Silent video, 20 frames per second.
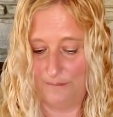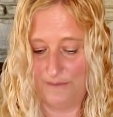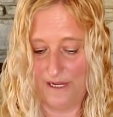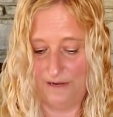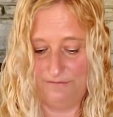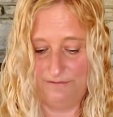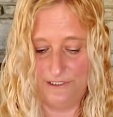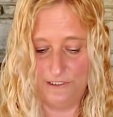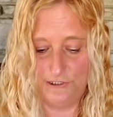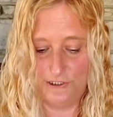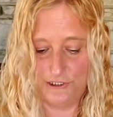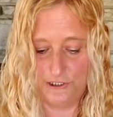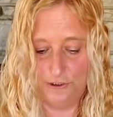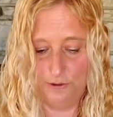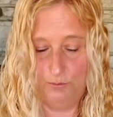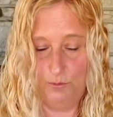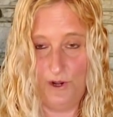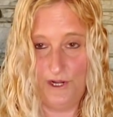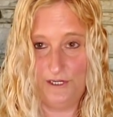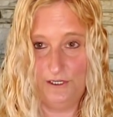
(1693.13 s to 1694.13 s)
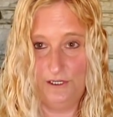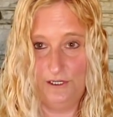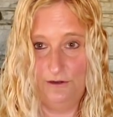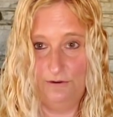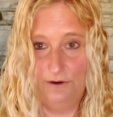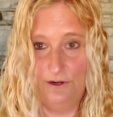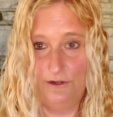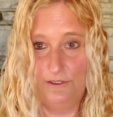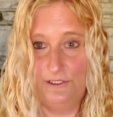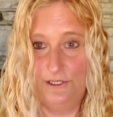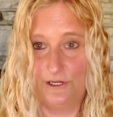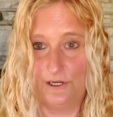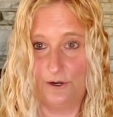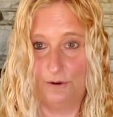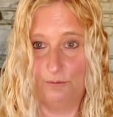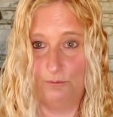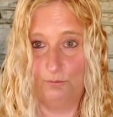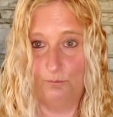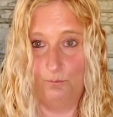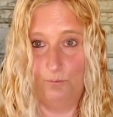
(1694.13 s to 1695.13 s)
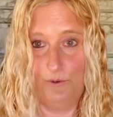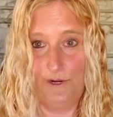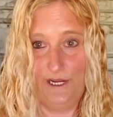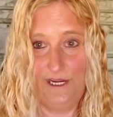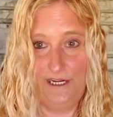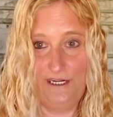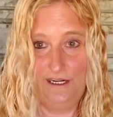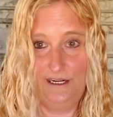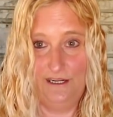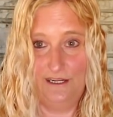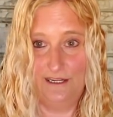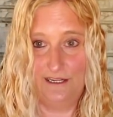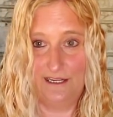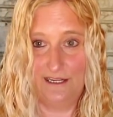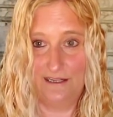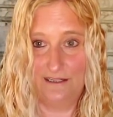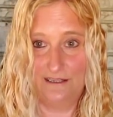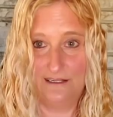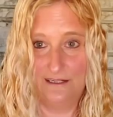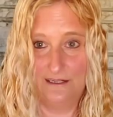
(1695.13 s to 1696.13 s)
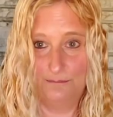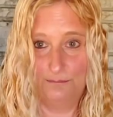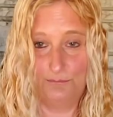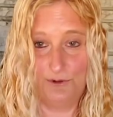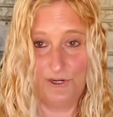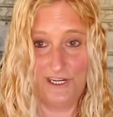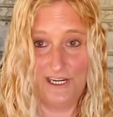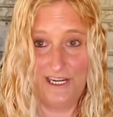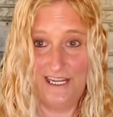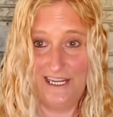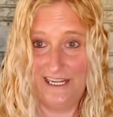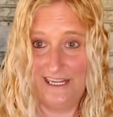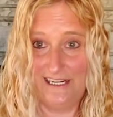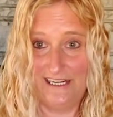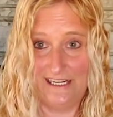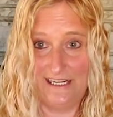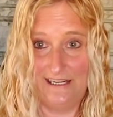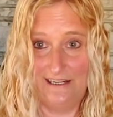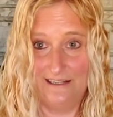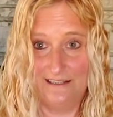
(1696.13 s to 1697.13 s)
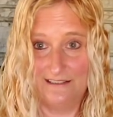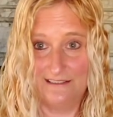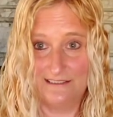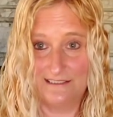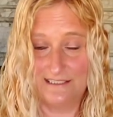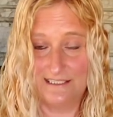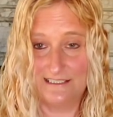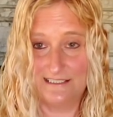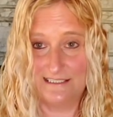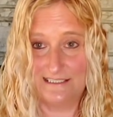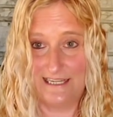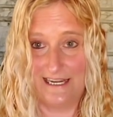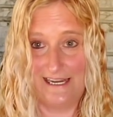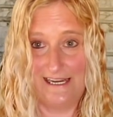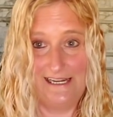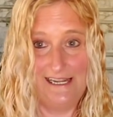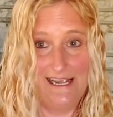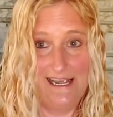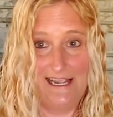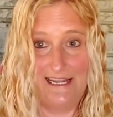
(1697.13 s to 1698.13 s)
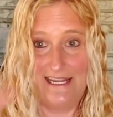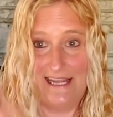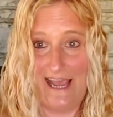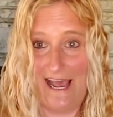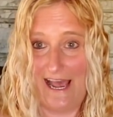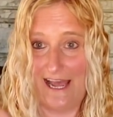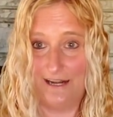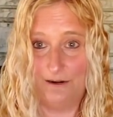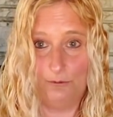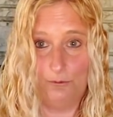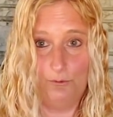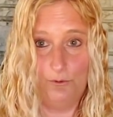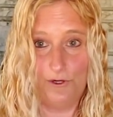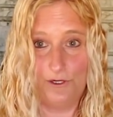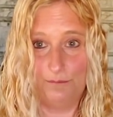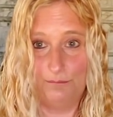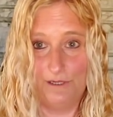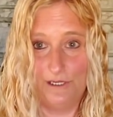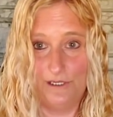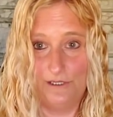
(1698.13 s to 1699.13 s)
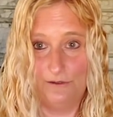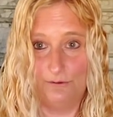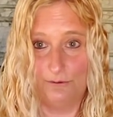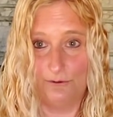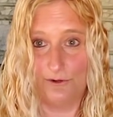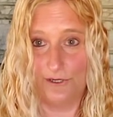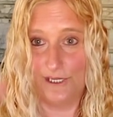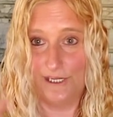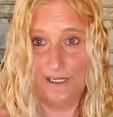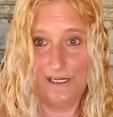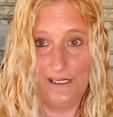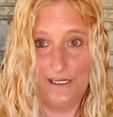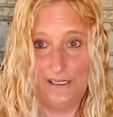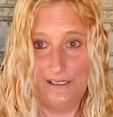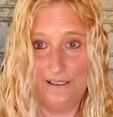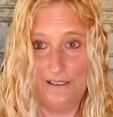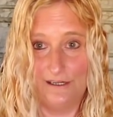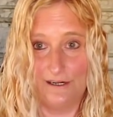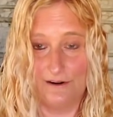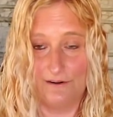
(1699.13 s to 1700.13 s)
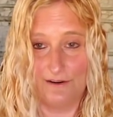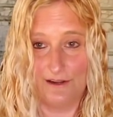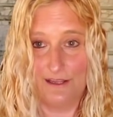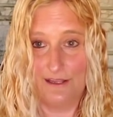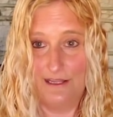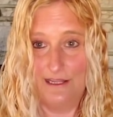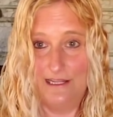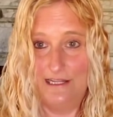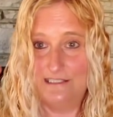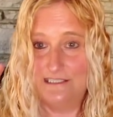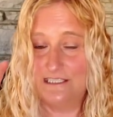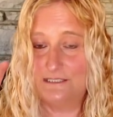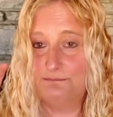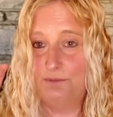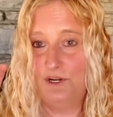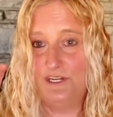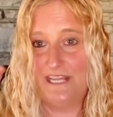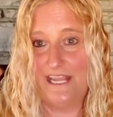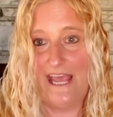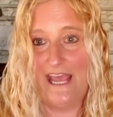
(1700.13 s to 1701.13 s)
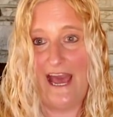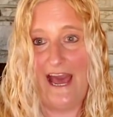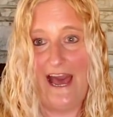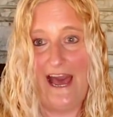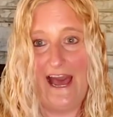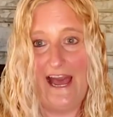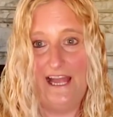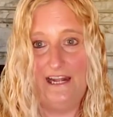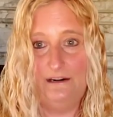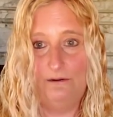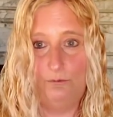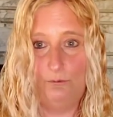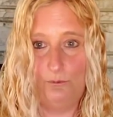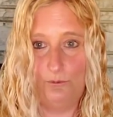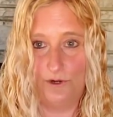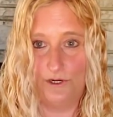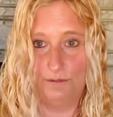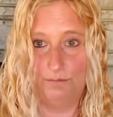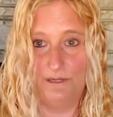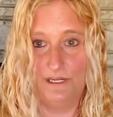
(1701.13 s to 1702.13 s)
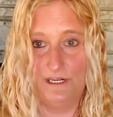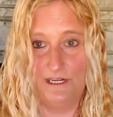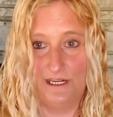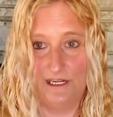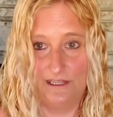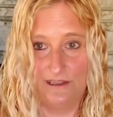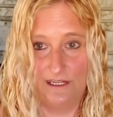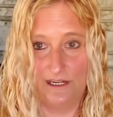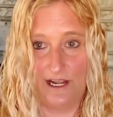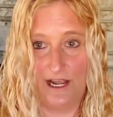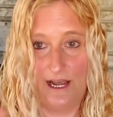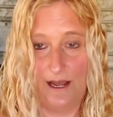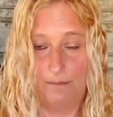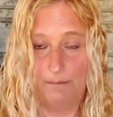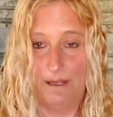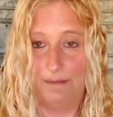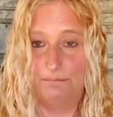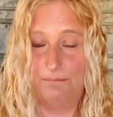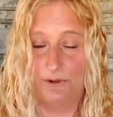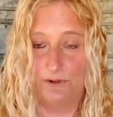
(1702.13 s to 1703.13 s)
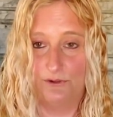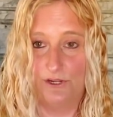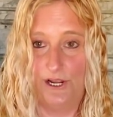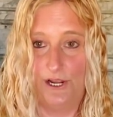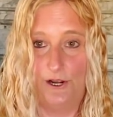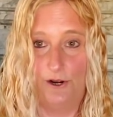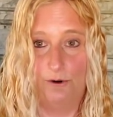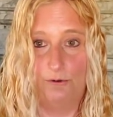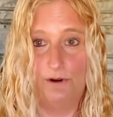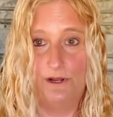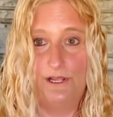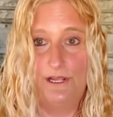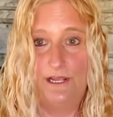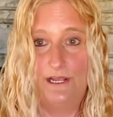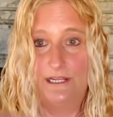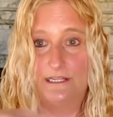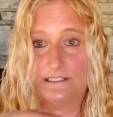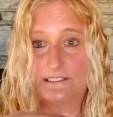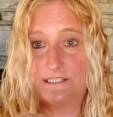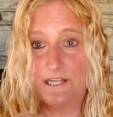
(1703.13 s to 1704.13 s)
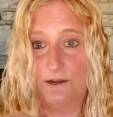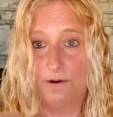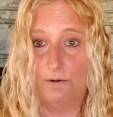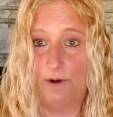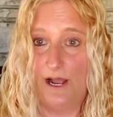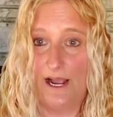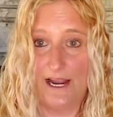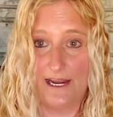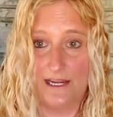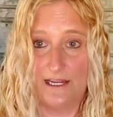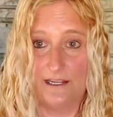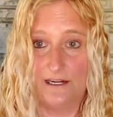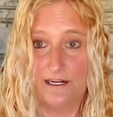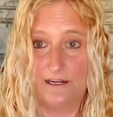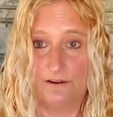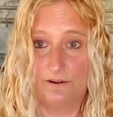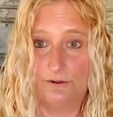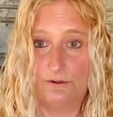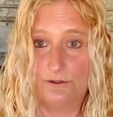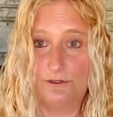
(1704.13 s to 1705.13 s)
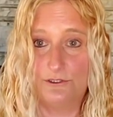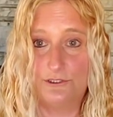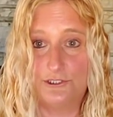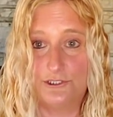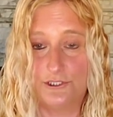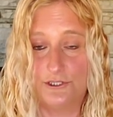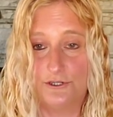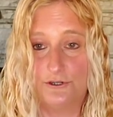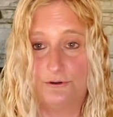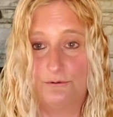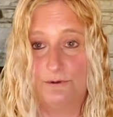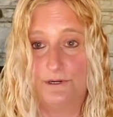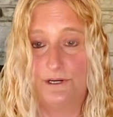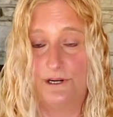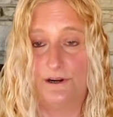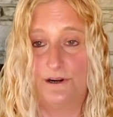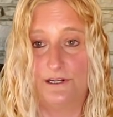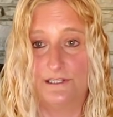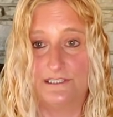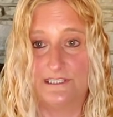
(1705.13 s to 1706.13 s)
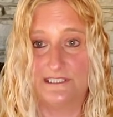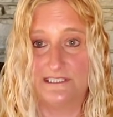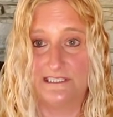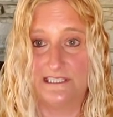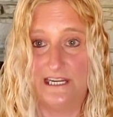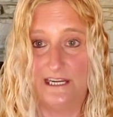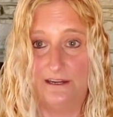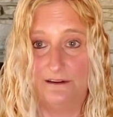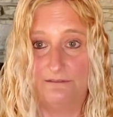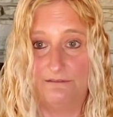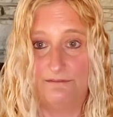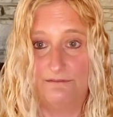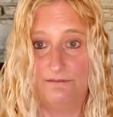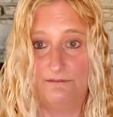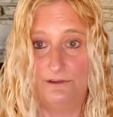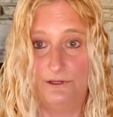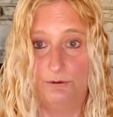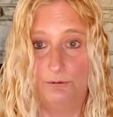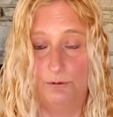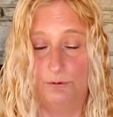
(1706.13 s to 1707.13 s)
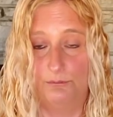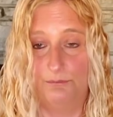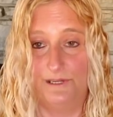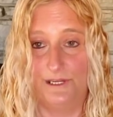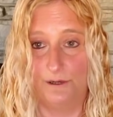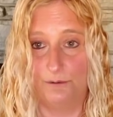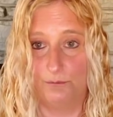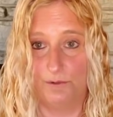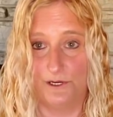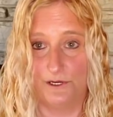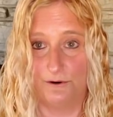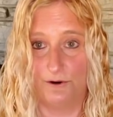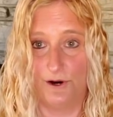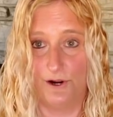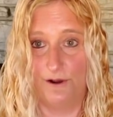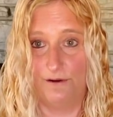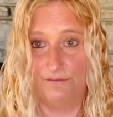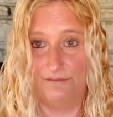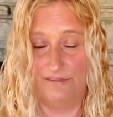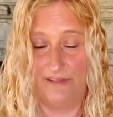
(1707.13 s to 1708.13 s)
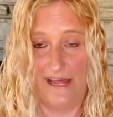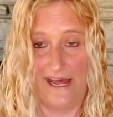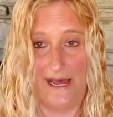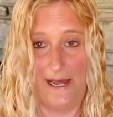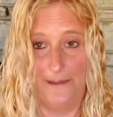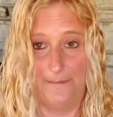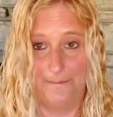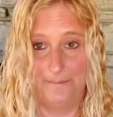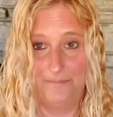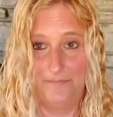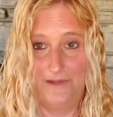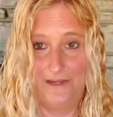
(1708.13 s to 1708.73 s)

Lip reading: If you do want to, you know, win Pretty Kitty, just say cat ornament or kitty, you know, just put cat ornament in the comment below, so I could include you to see if you will be a winner of that.